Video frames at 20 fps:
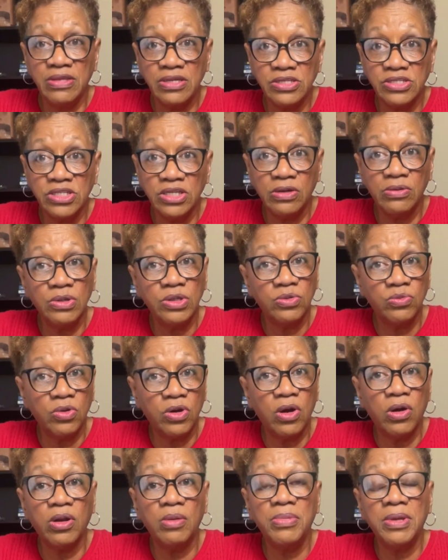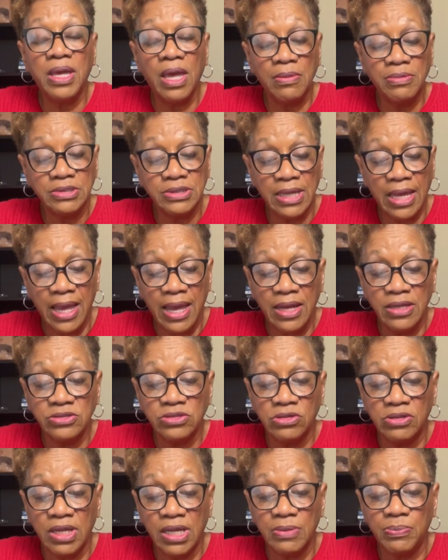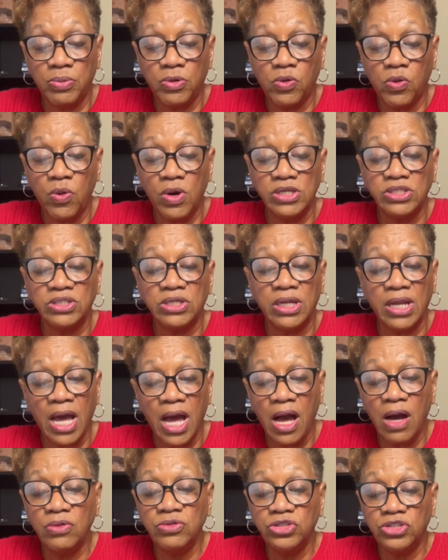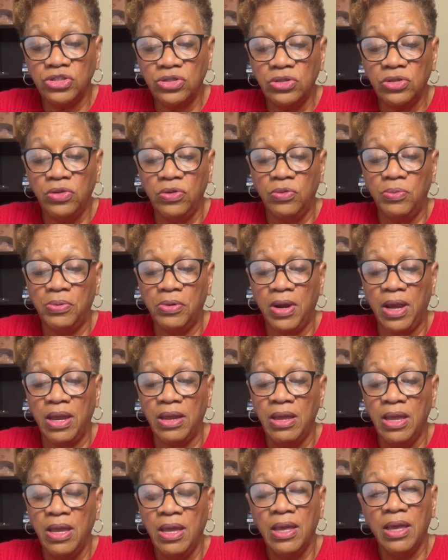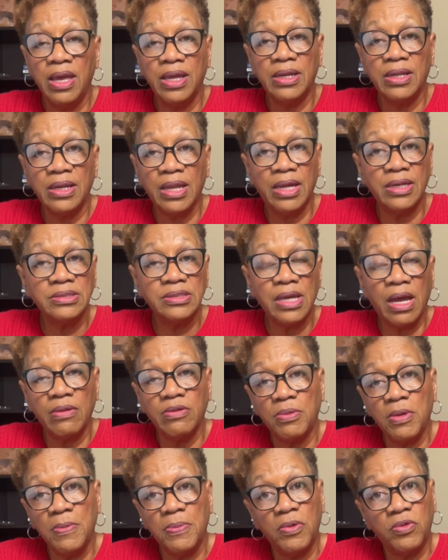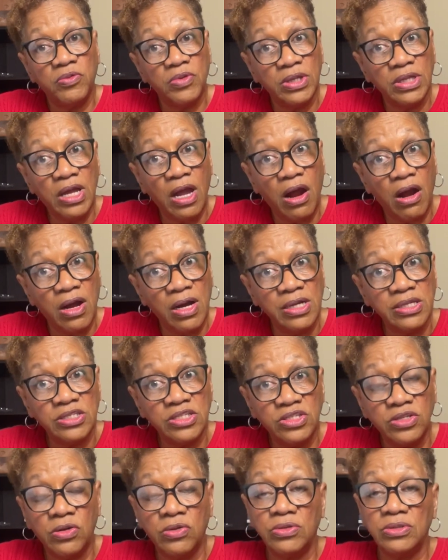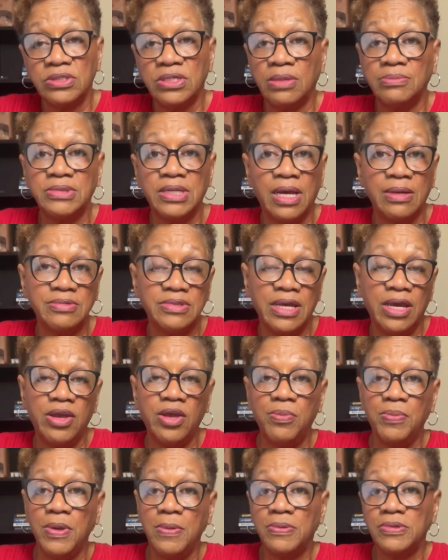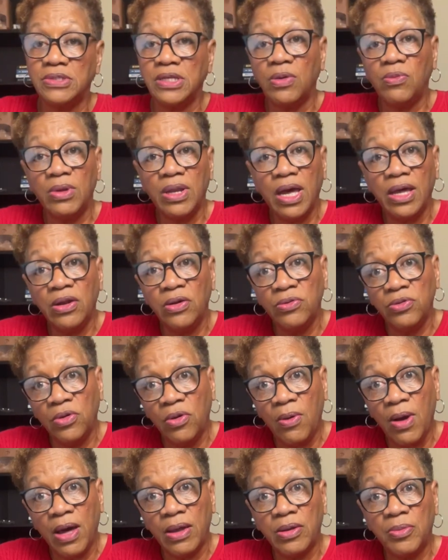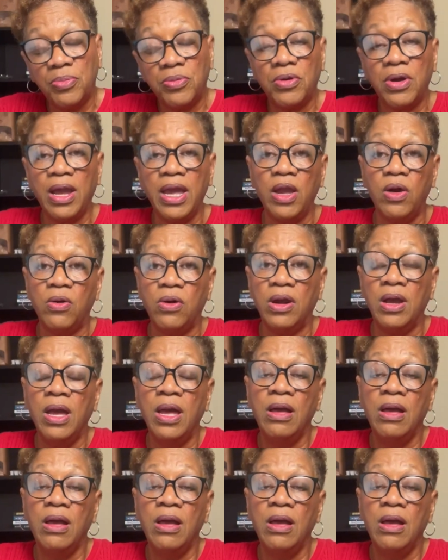this series, we're going to be able to answer that question. How should you pray? And a lot of times people really are uncertain. Sometimes I hear people say, well, I don't know how to pray, or